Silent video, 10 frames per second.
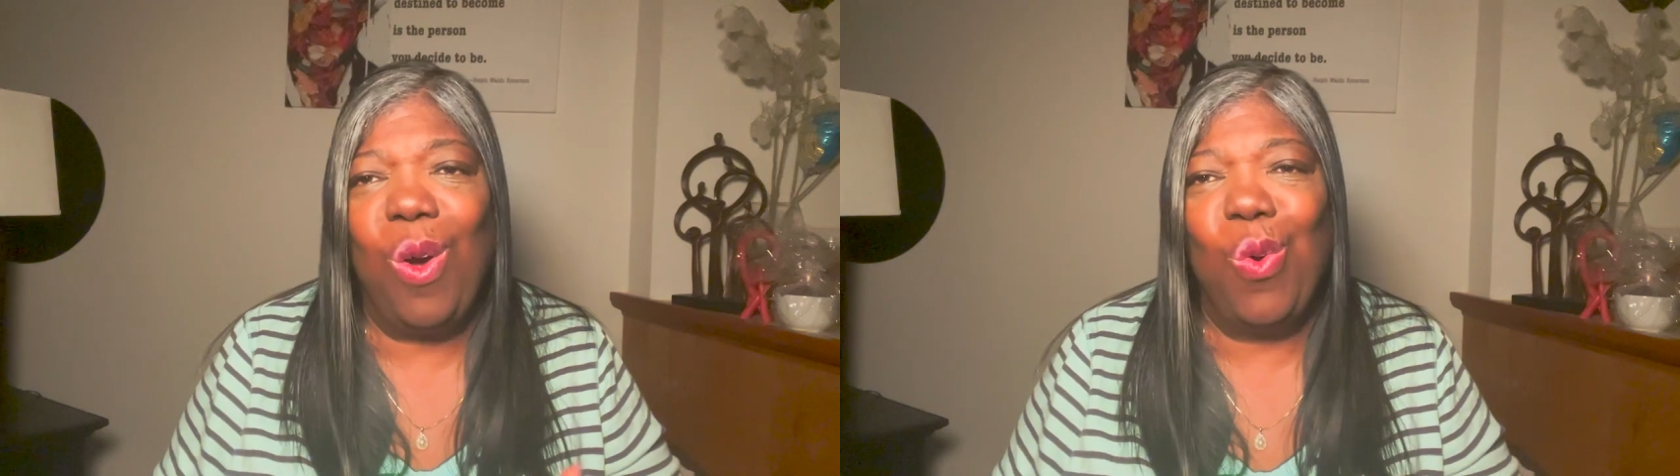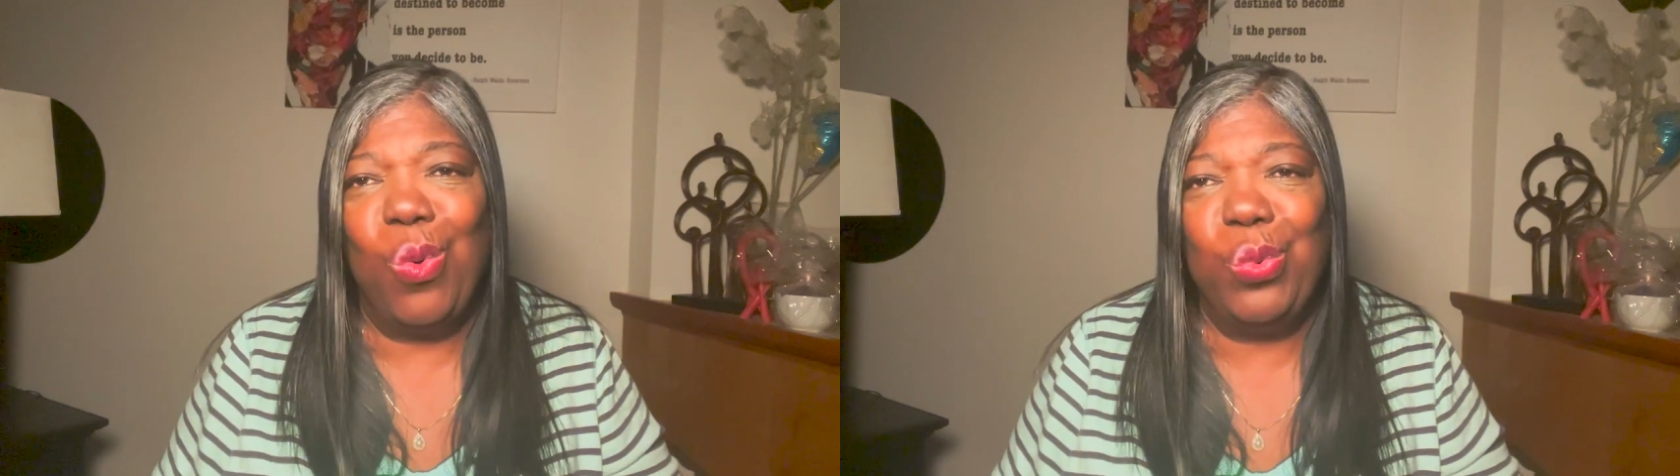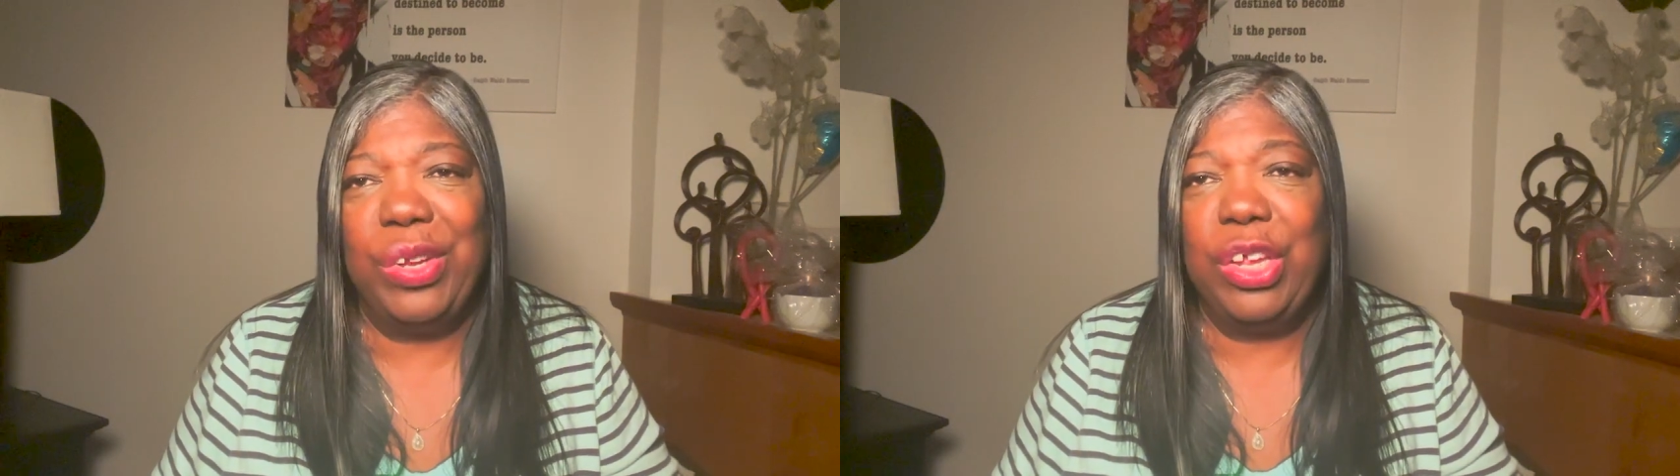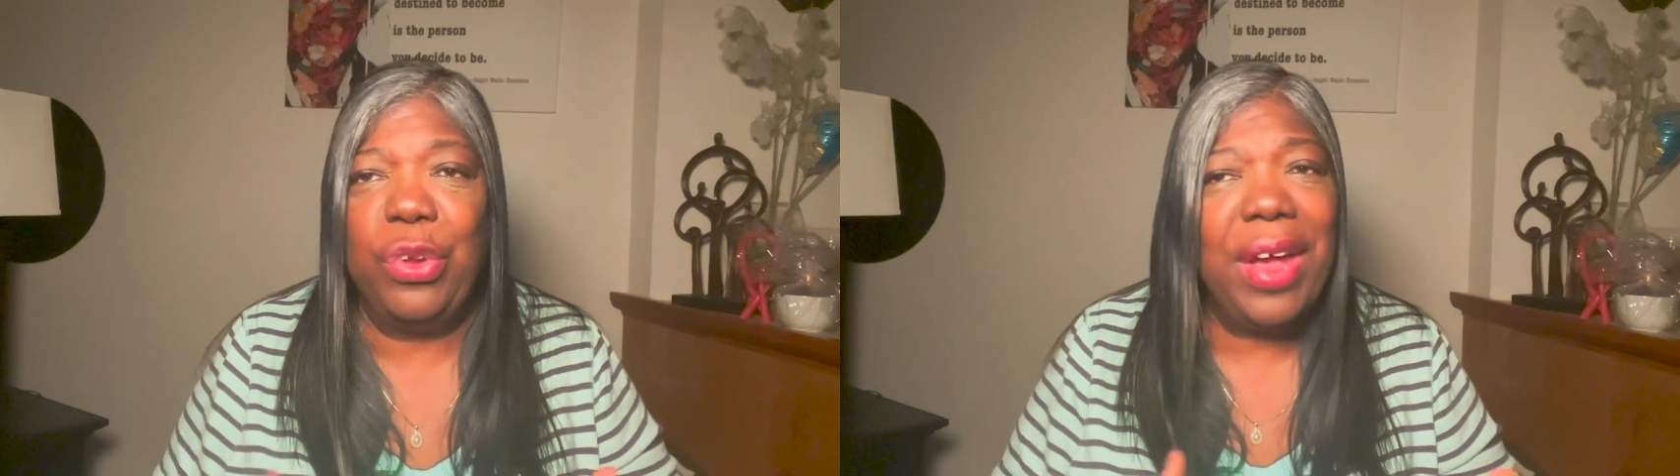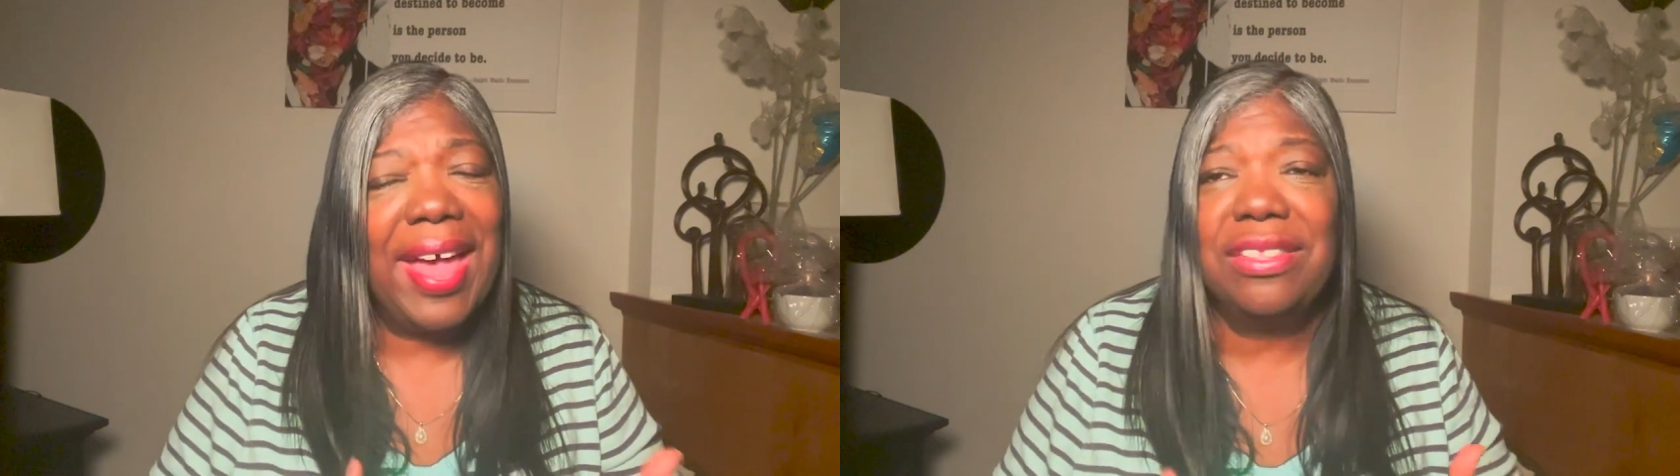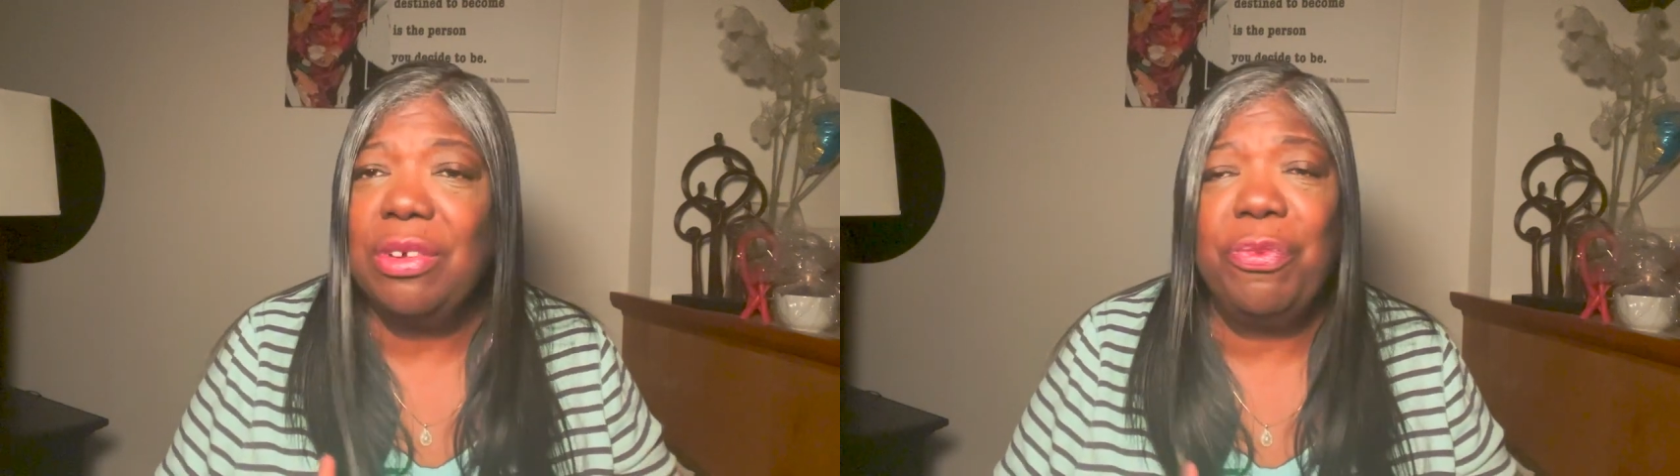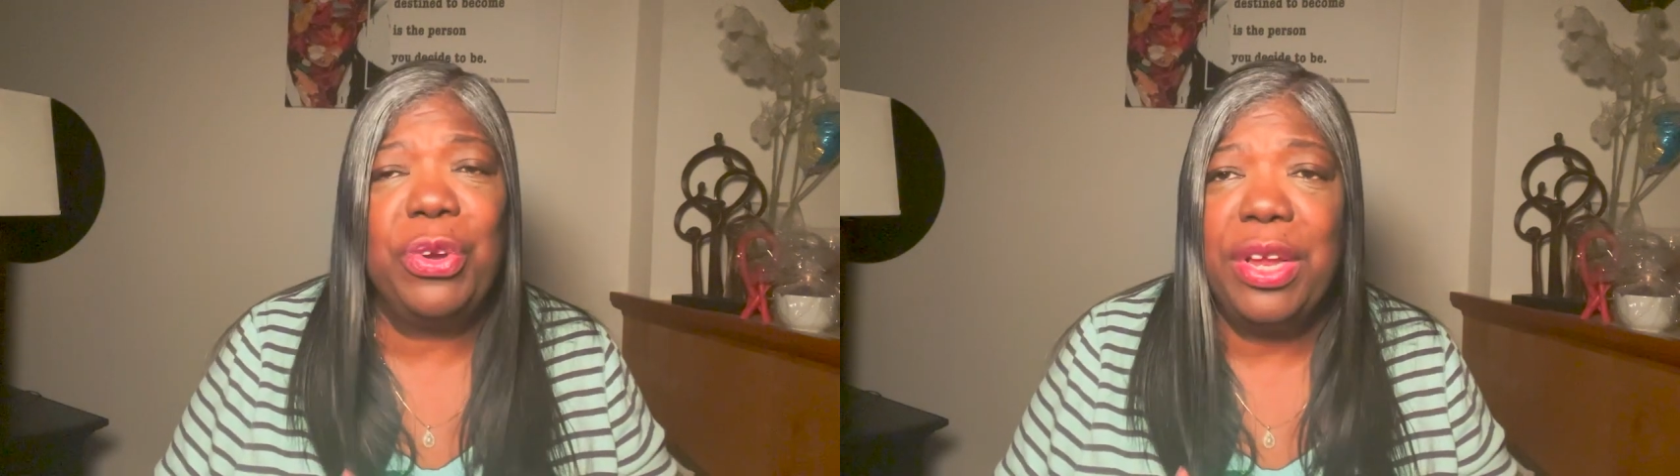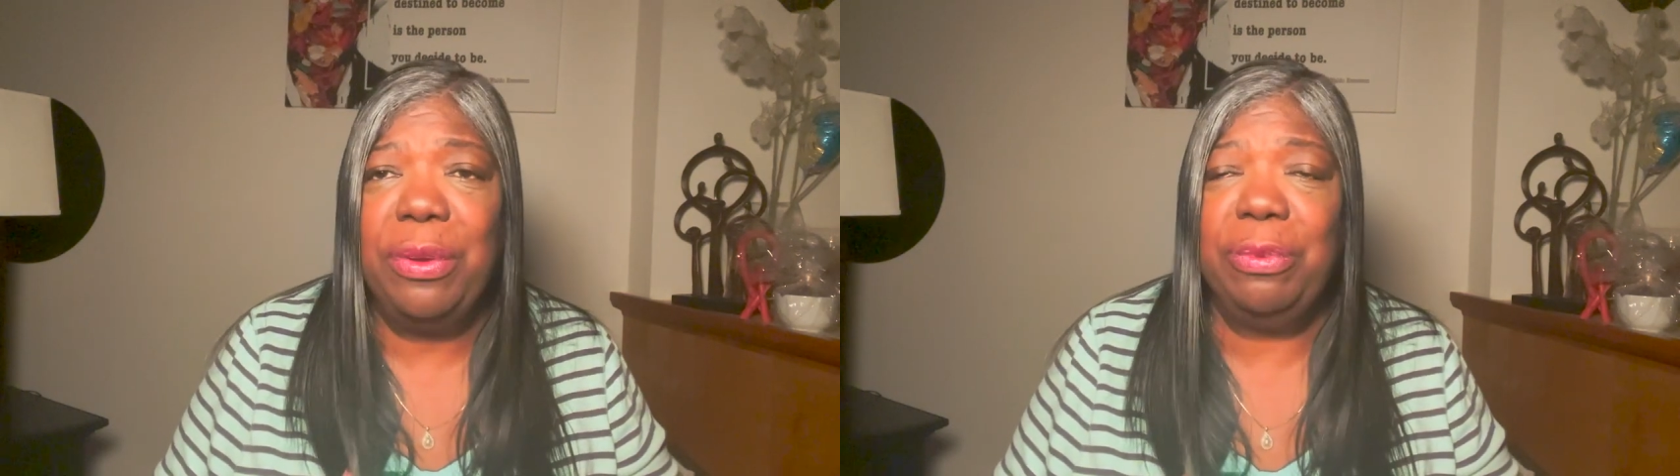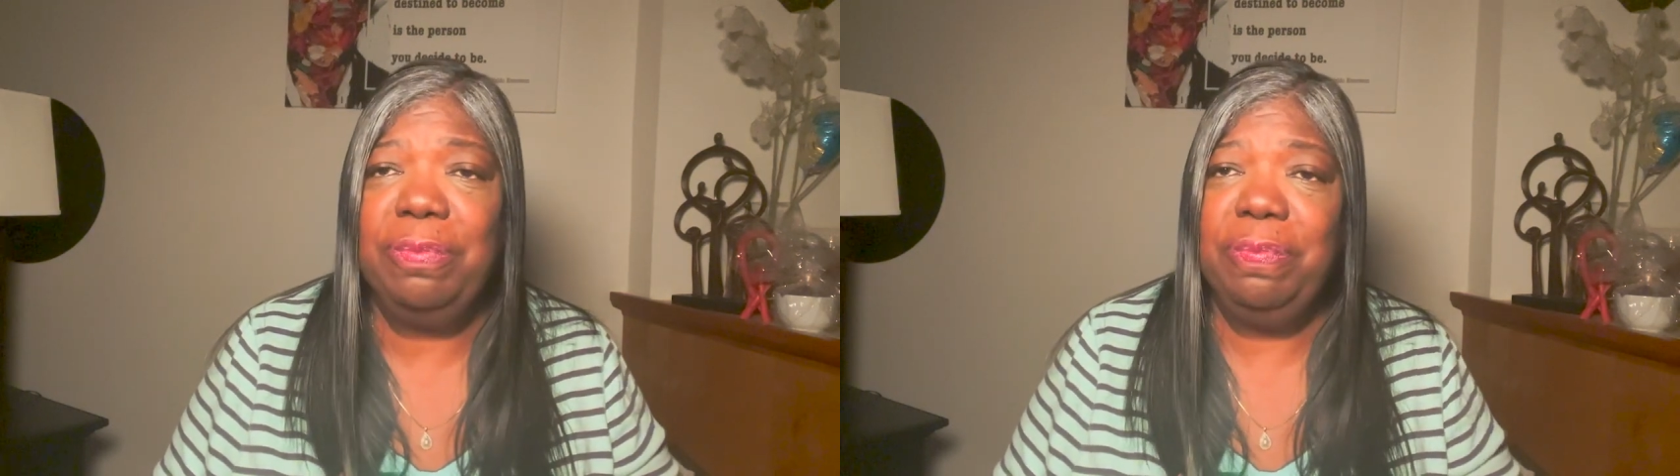old, and you're asking for new.